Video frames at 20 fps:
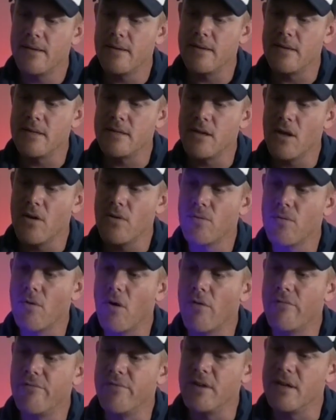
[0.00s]
There's no
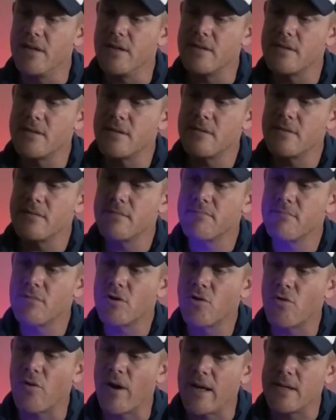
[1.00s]
obvious
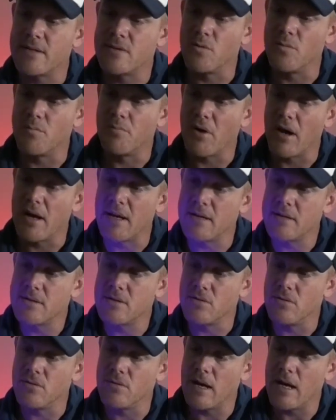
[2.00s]
cracks or breaks
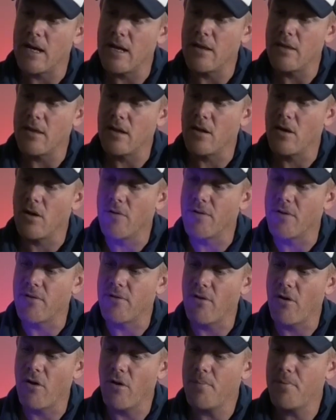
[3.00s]
or anything on the
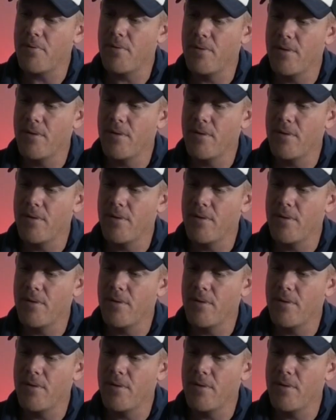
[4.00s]
top.